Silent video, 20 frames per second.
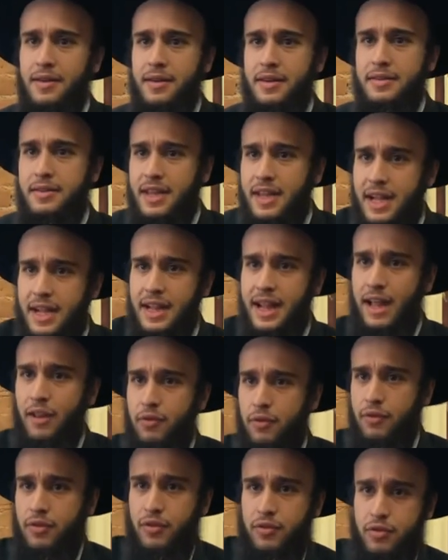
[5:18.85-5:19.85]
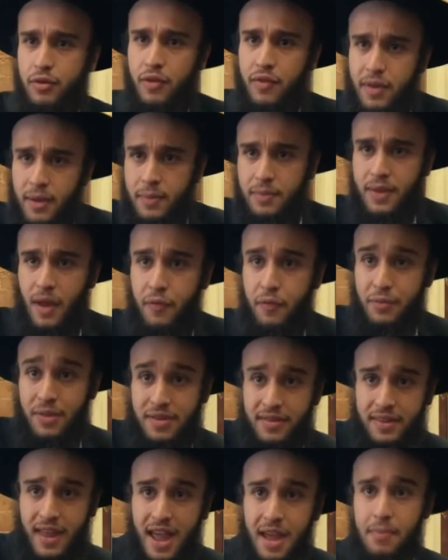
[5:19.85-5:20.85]
He's eating lentils and serving himself from the
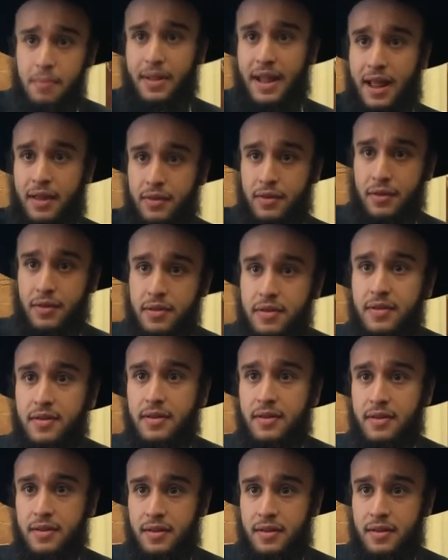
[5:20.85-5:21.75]
same lentils.